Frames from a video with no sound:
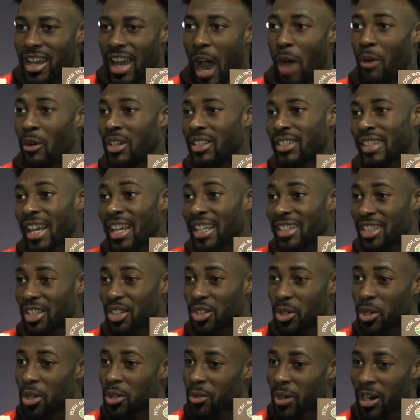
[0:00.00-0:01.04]
I wouldn't say he's a
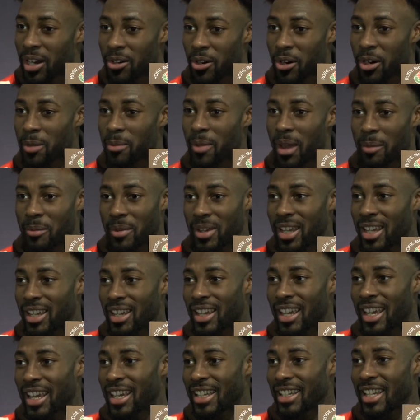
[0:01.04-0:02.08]
dual-threat quarterback, but
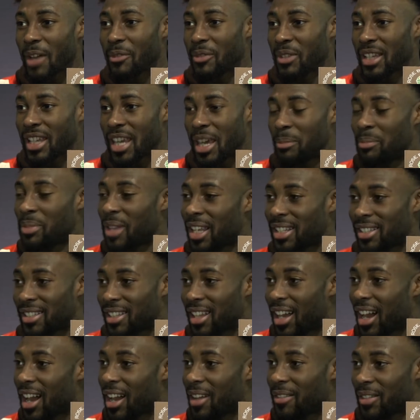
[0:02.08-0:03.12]
he could definitely keep plays
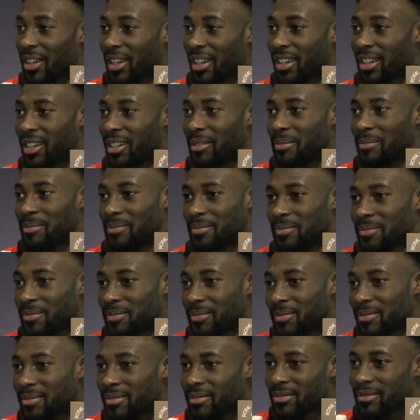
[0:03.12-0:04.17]
alive
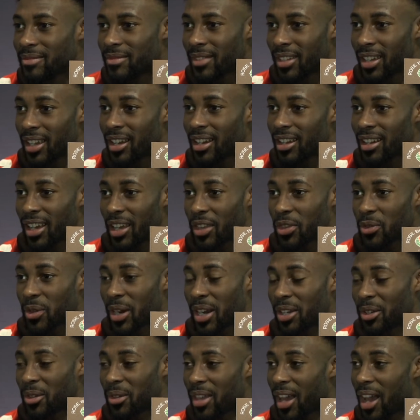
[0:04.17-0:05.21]
and
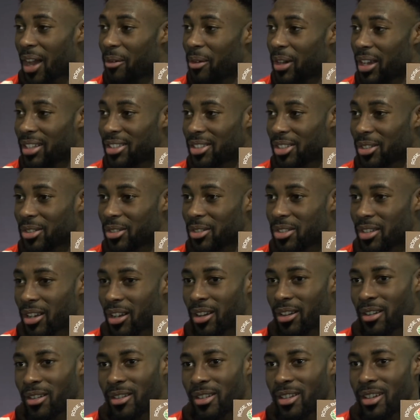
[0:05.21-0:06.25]
threaten you that way too.
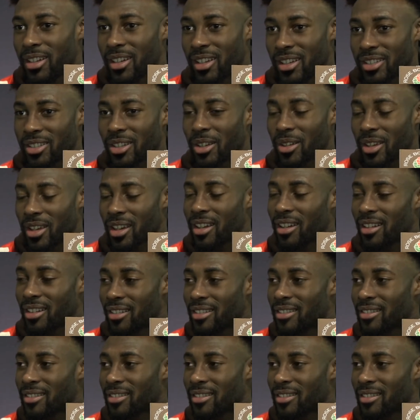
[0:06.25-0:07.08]
So yeah.